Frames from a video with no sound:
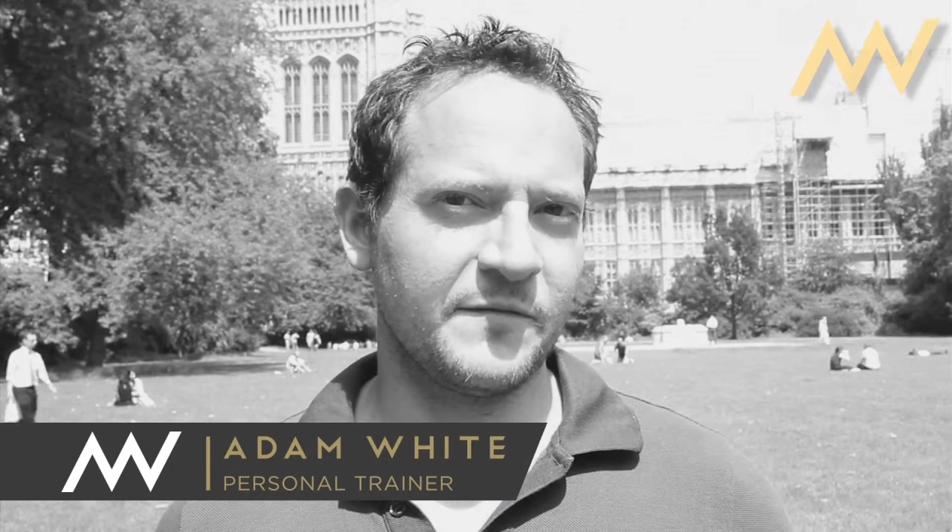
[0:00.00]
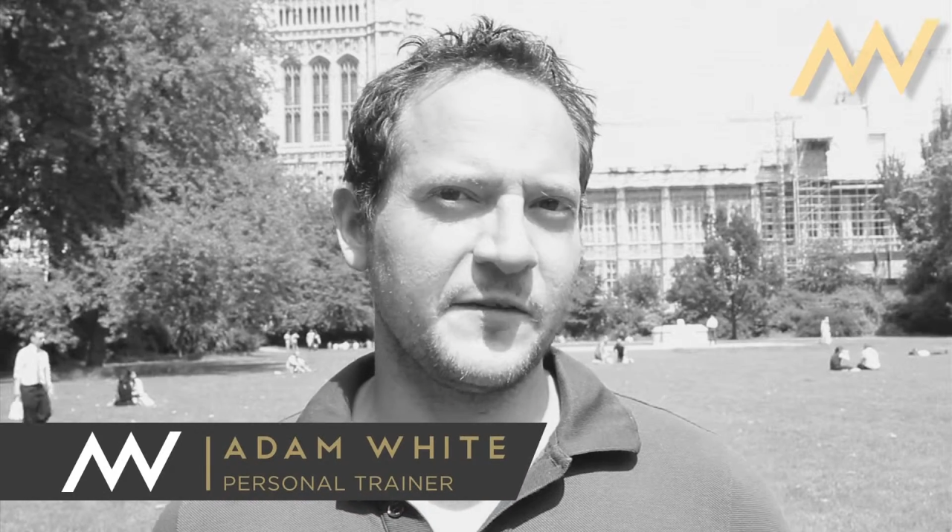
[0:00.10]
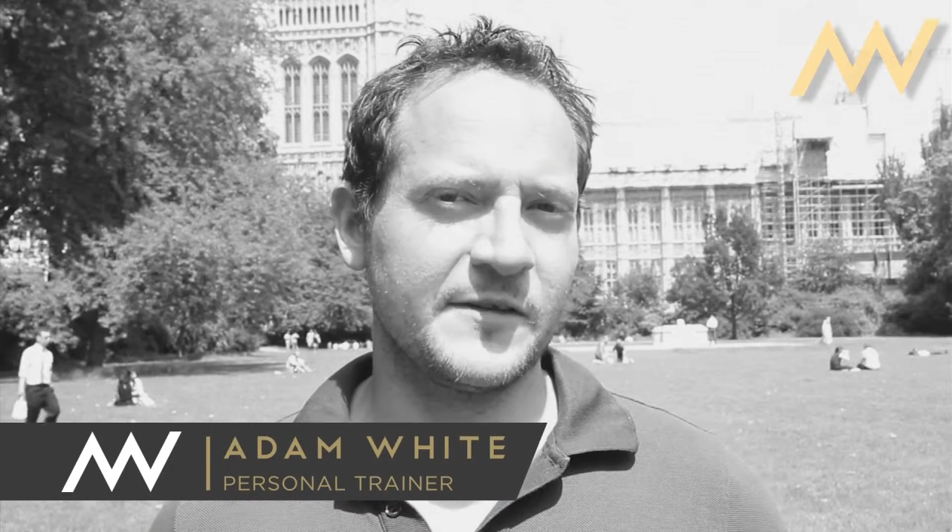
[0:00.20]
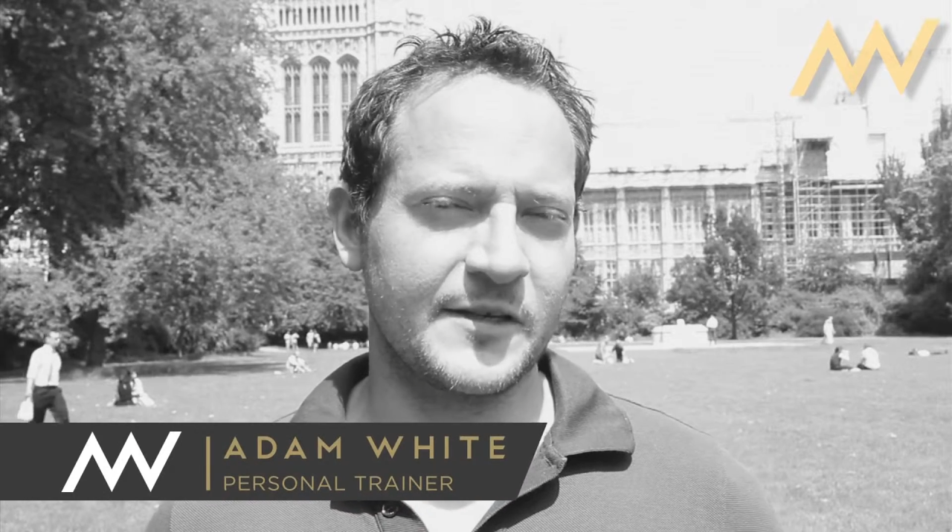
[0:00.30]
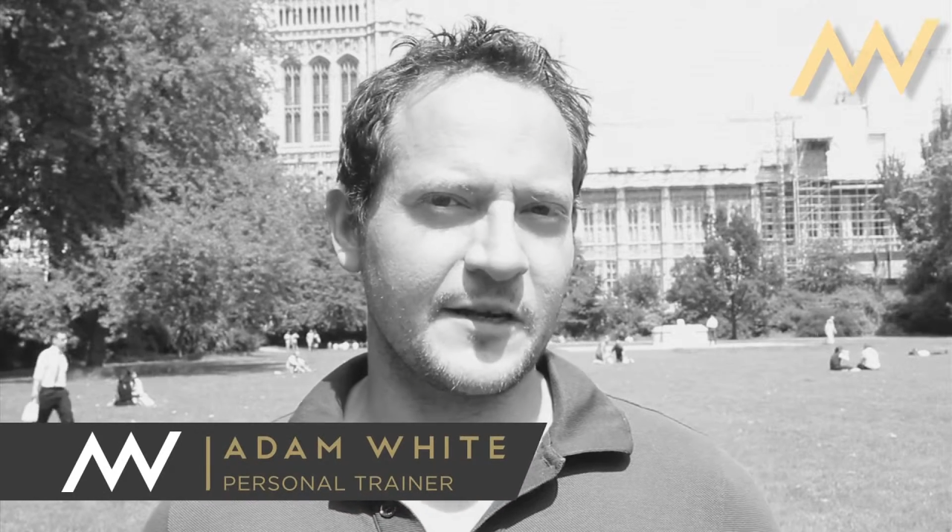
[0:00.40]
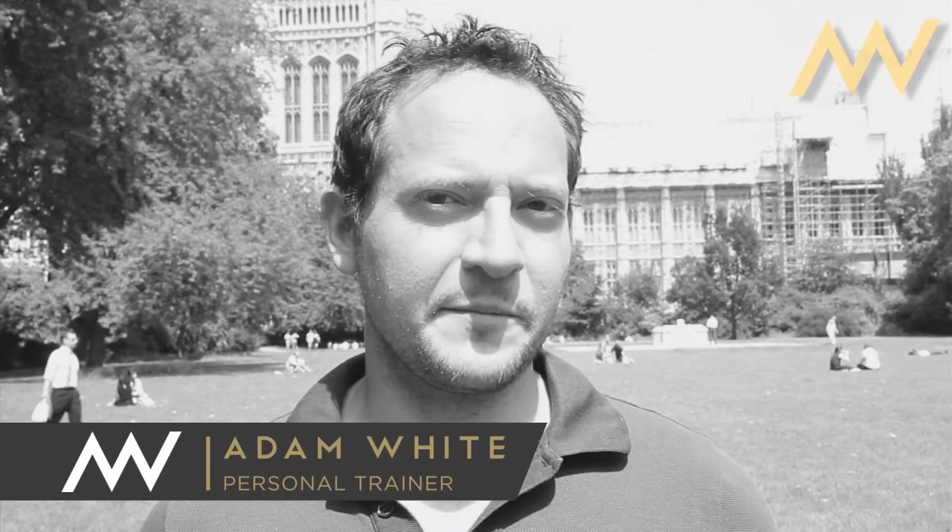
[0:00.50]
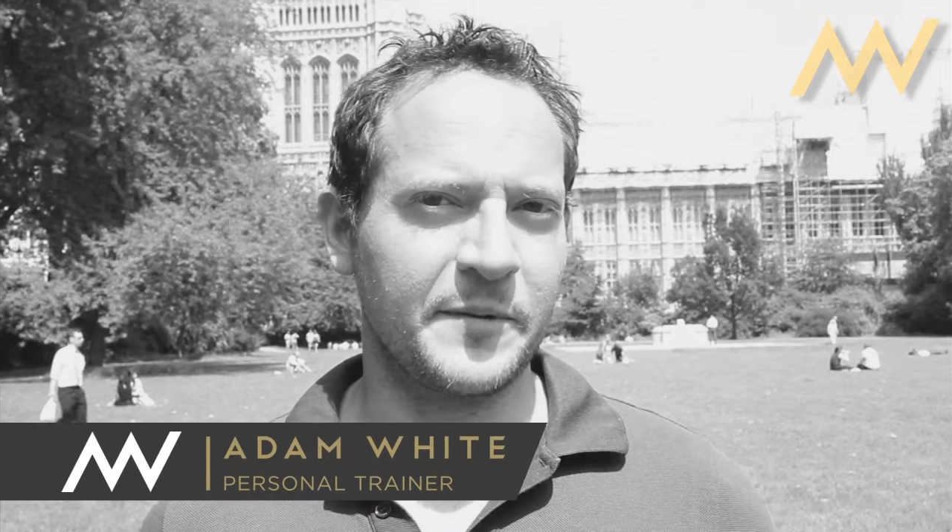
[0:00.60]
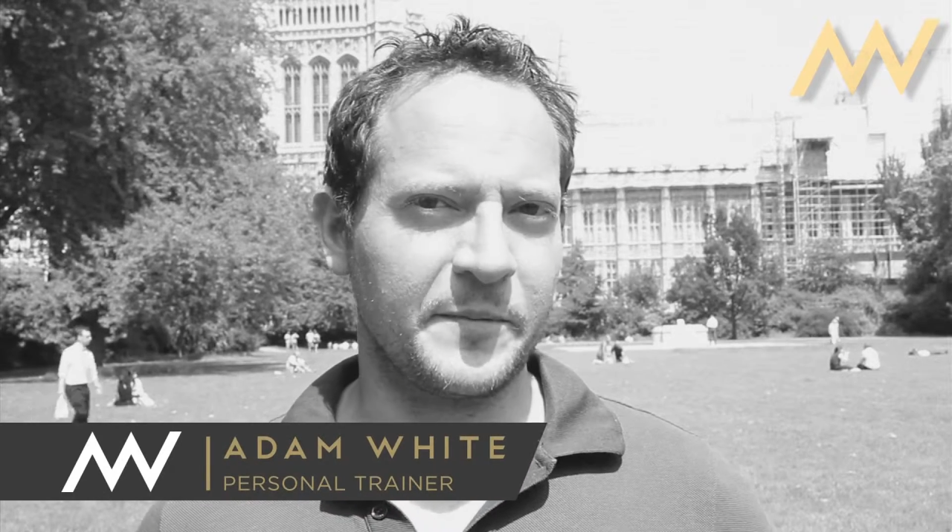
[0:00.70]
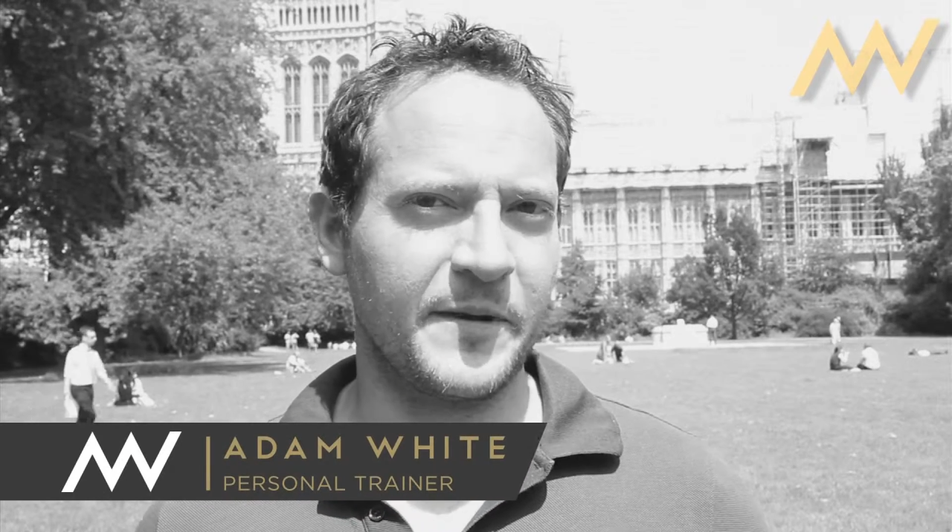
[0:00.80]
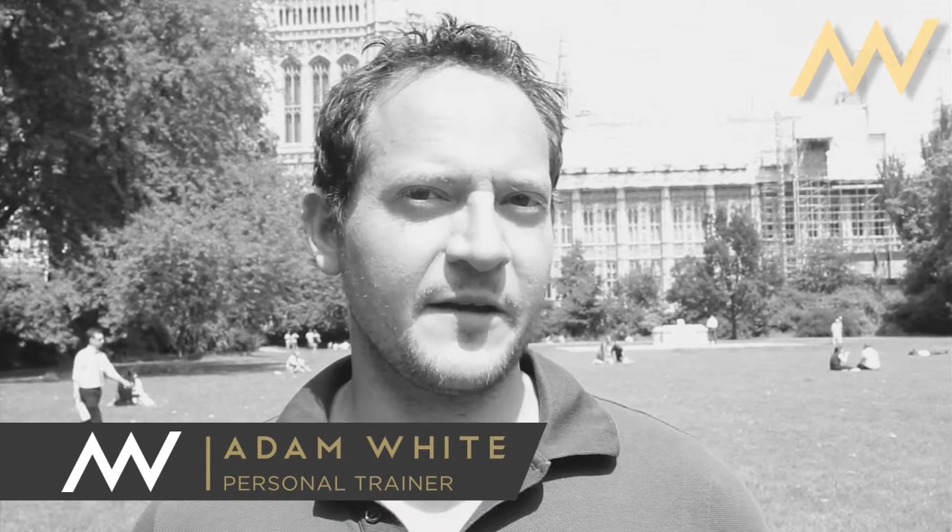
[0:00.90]
physically
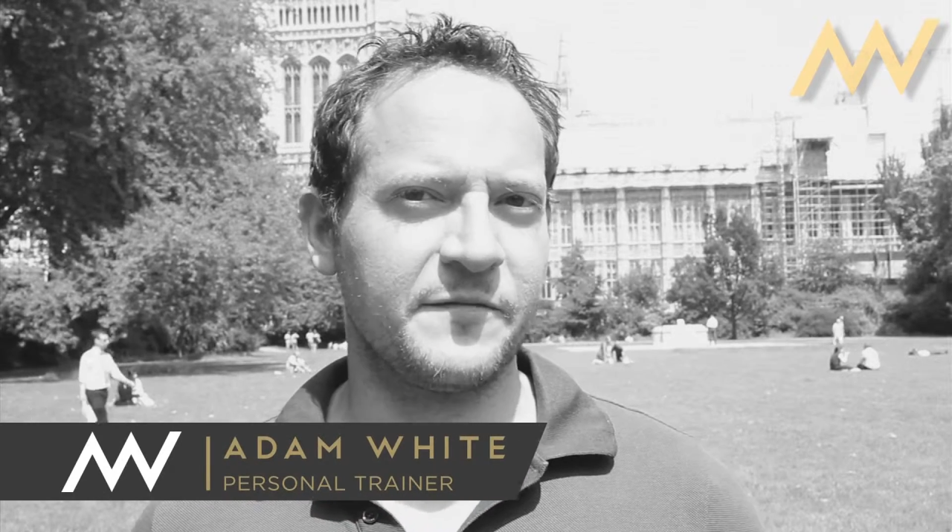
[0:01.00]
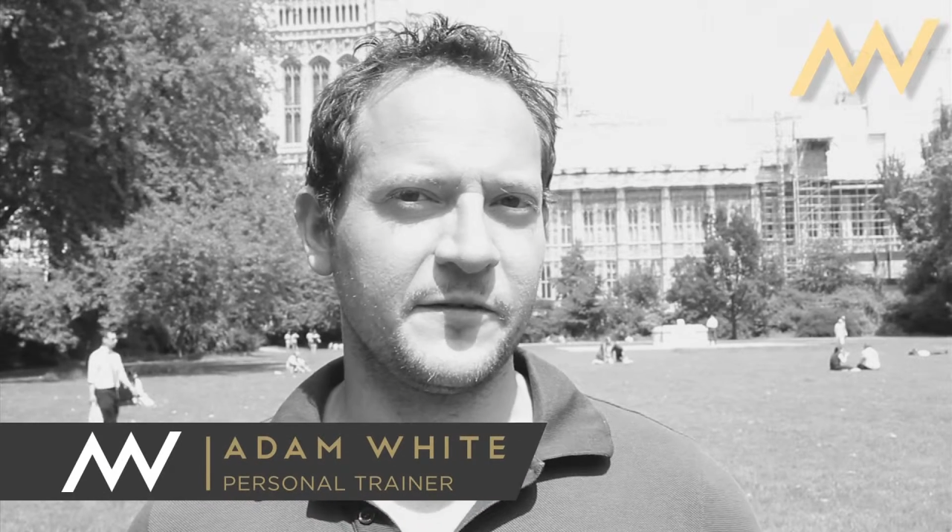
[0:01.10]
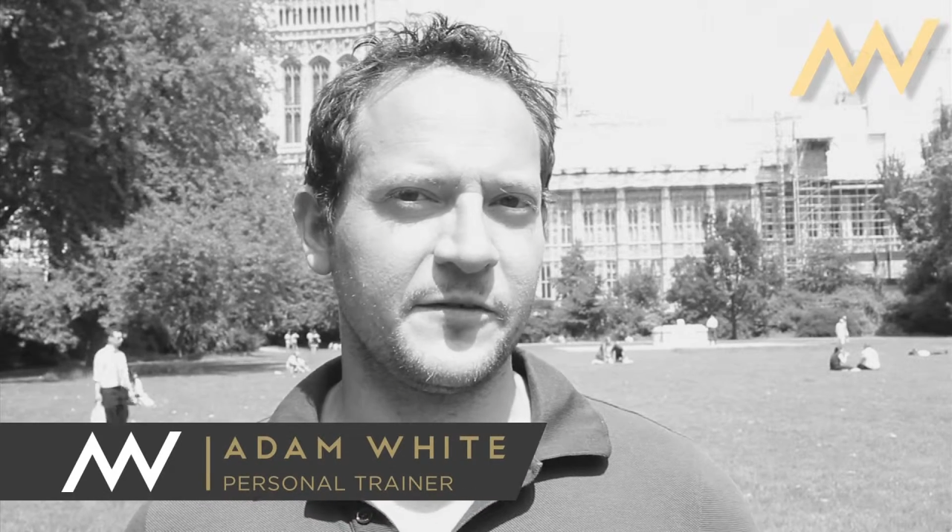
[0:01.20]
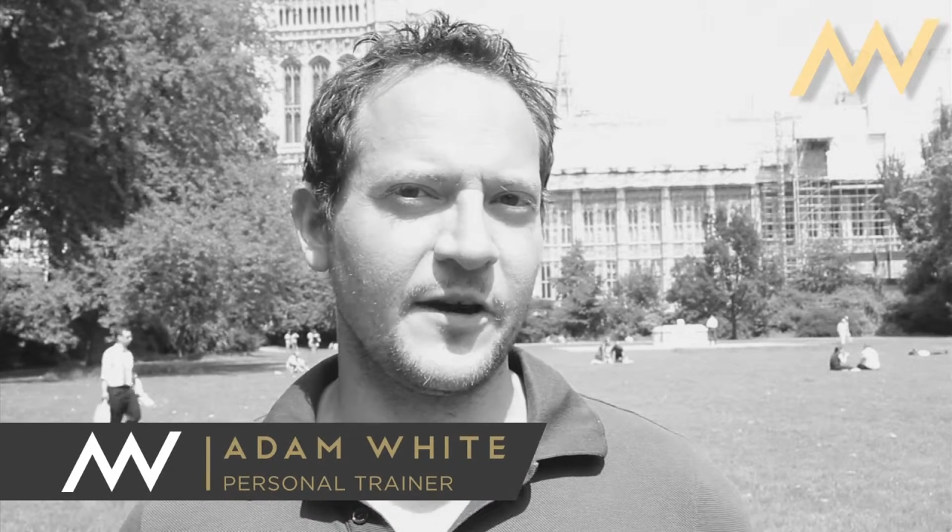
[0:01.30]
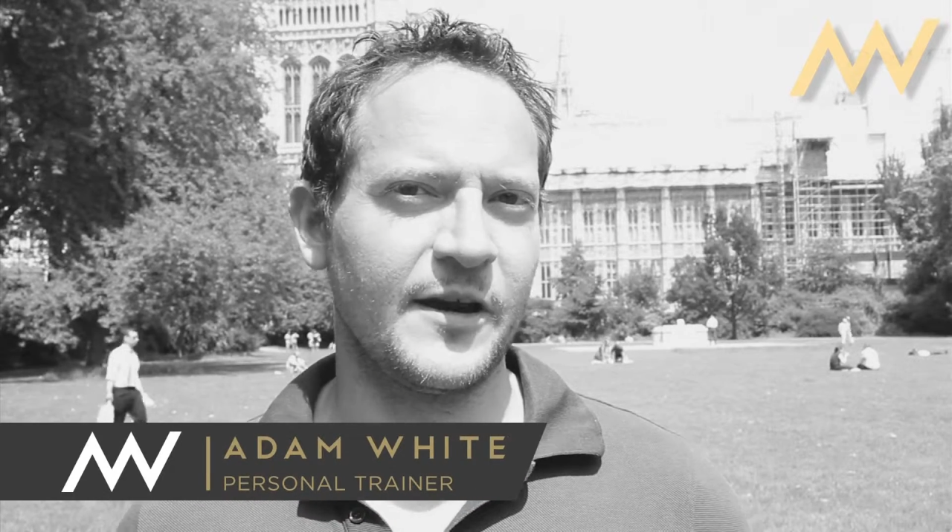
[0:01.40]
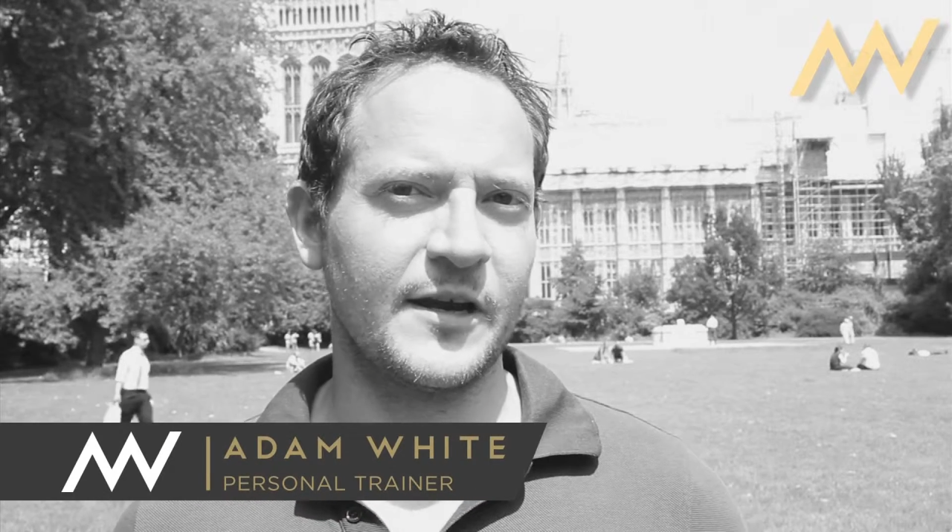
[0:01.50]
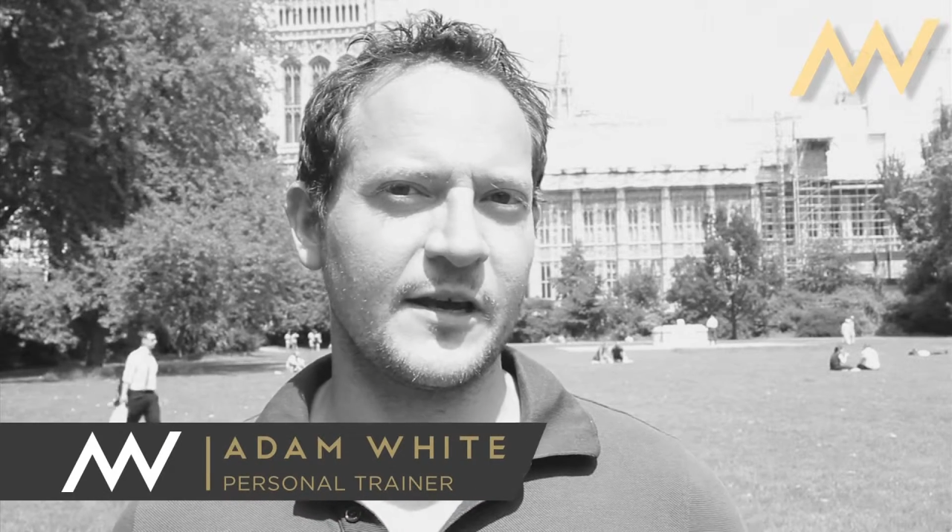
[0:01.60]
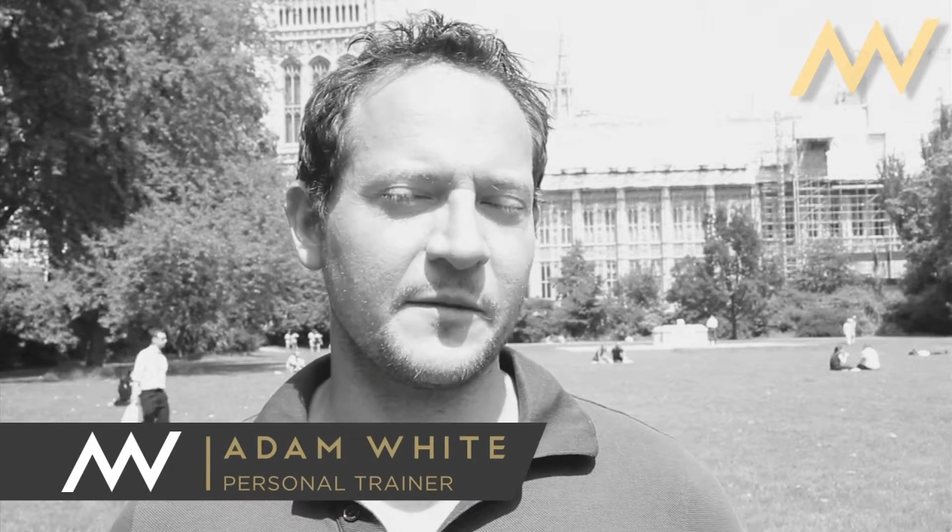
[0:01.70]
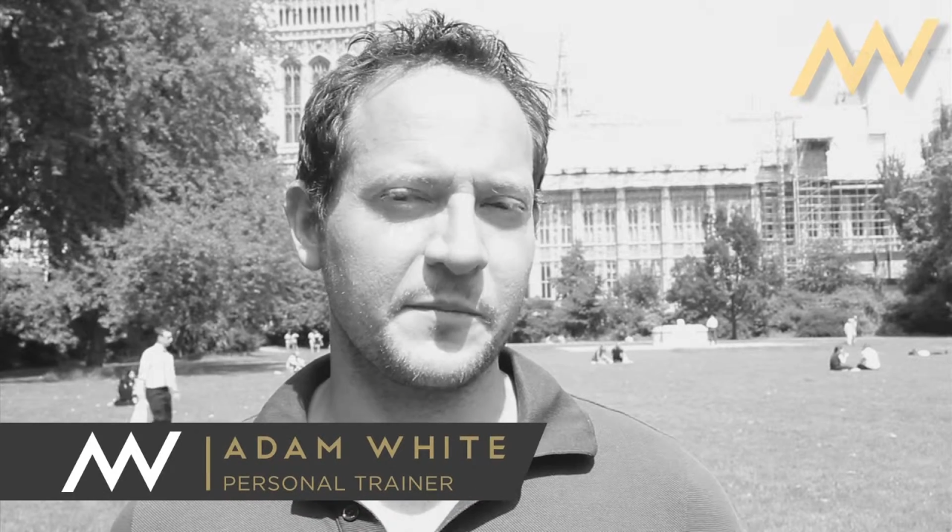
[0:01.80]
prepared for training at the